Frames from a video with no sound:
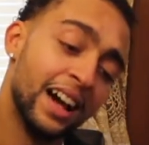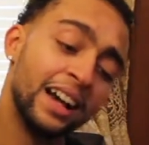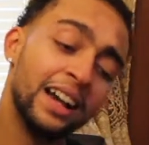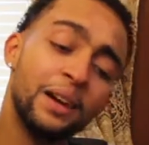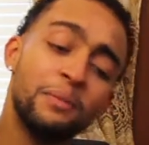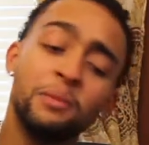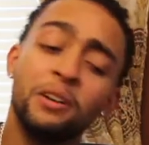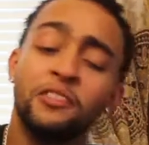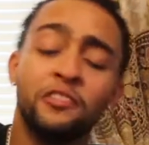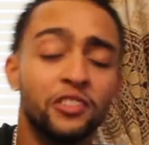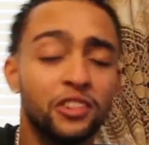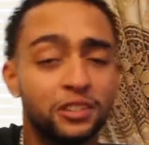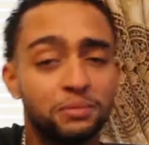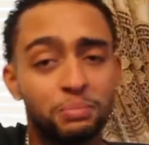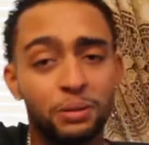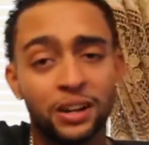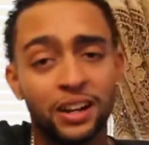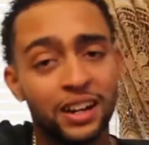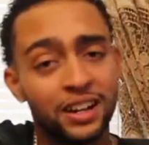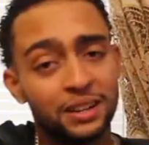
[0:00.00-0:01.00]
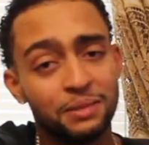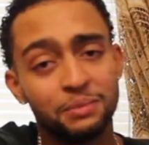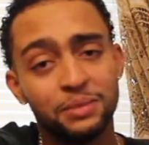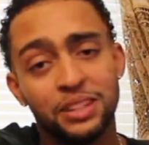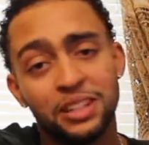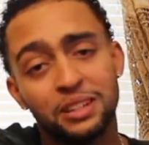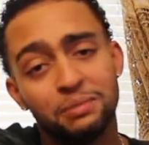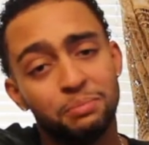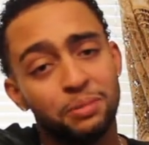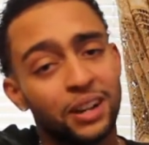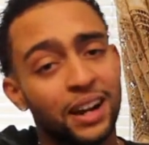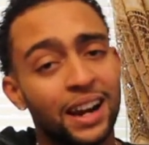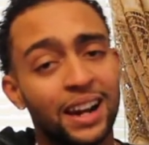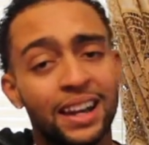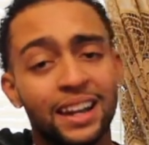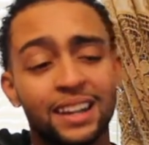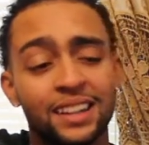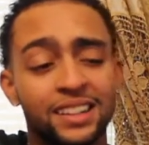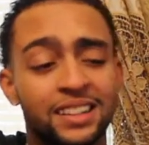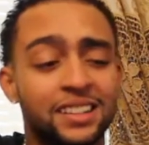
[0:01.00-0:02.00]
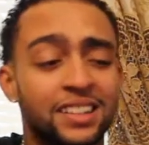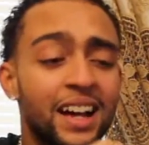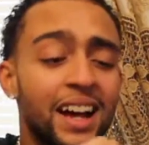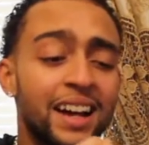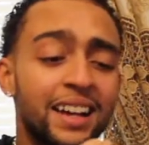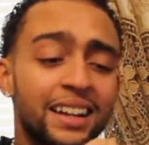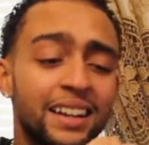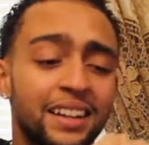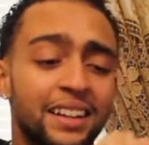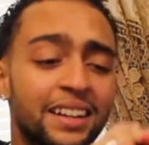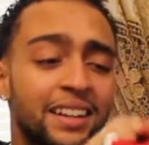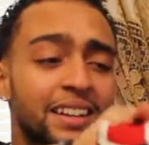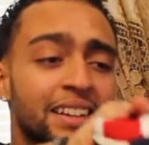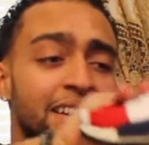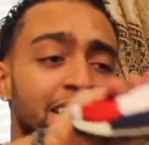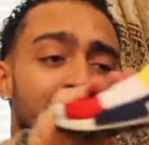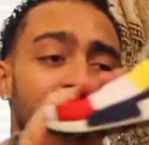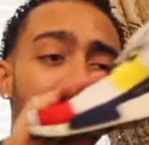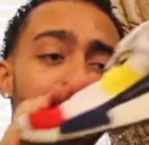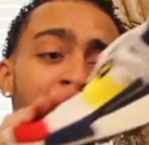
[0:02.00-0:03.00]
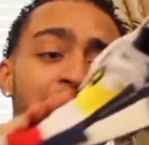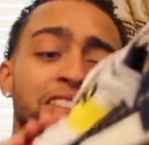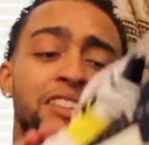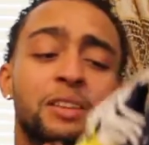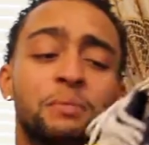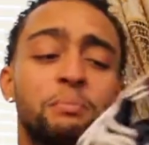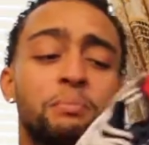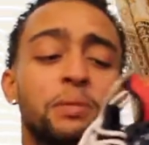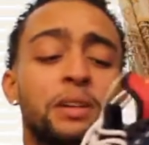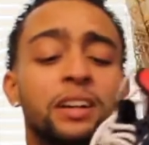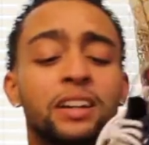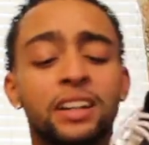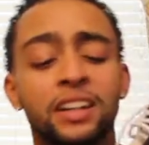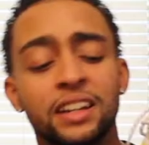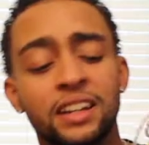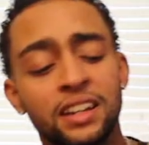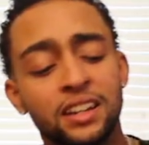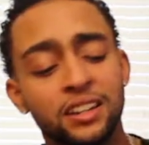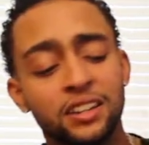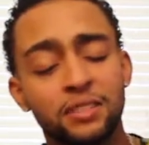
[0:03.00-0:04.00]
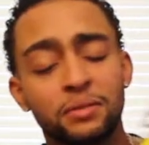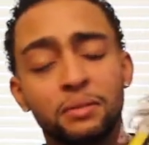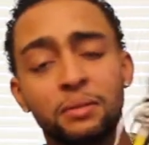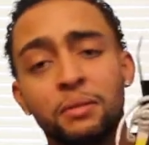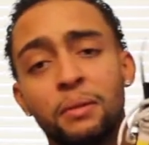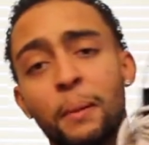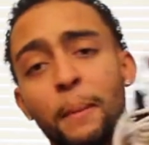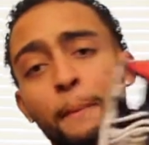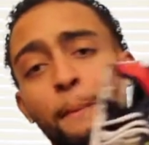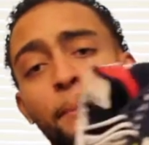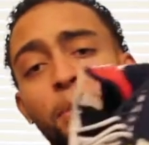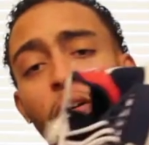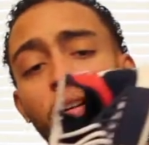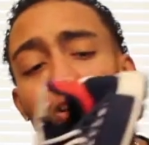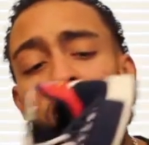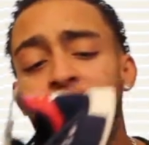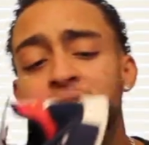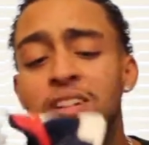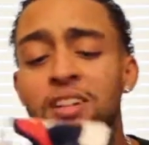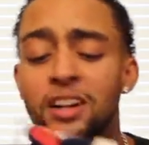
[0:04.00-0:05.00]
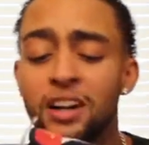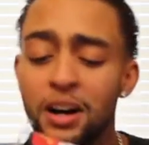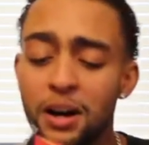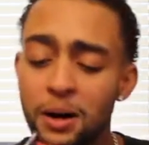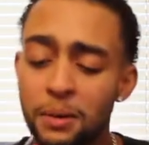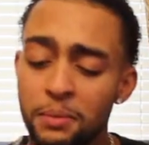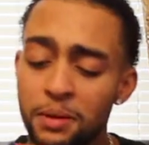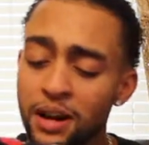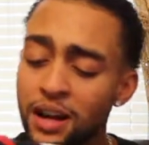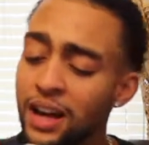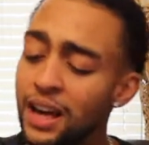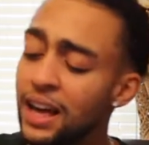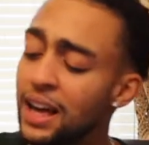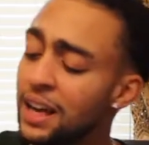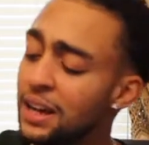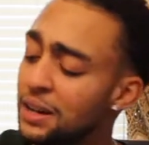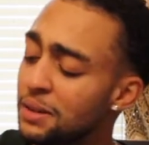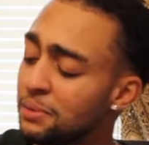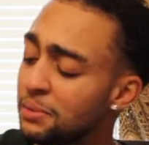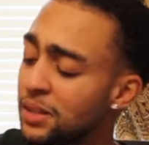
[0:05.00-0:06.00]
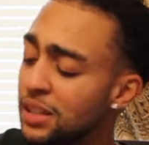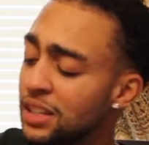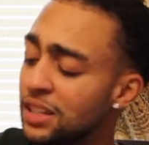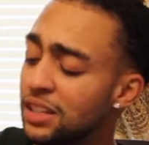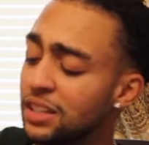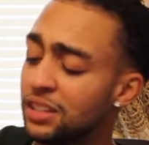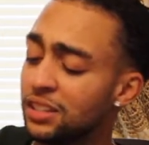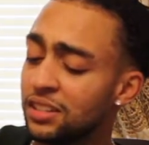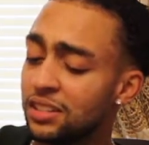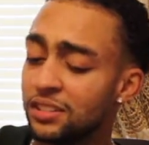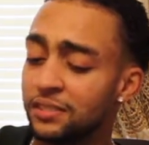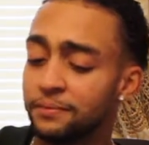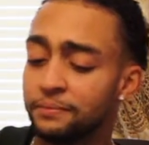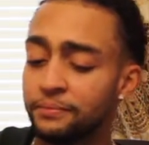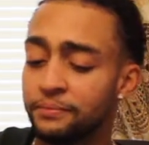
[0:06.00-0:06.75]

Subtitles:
Got my first pair of NMDs, but I ain't excited. It's the Billionaire Boys Club NMDs.